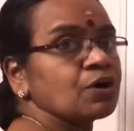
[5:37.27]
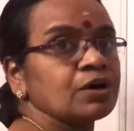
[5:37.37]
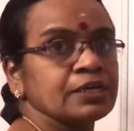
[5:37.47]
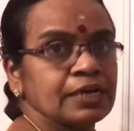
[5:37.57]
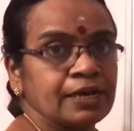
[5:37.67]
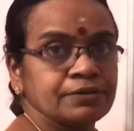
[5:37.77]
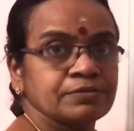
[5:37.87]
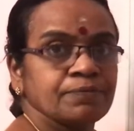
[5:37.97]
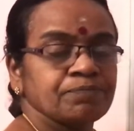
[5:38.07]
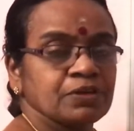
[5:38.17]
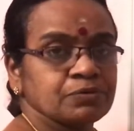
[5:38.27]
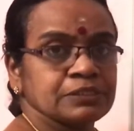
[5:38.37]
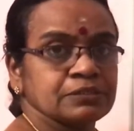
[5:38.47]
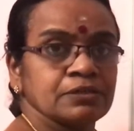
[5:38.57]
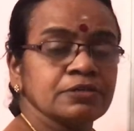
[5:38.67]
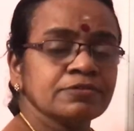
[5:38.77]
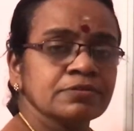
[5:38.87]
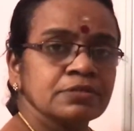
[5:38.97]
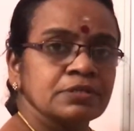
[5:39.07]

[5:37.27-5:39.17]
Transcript: coordinates. The question is,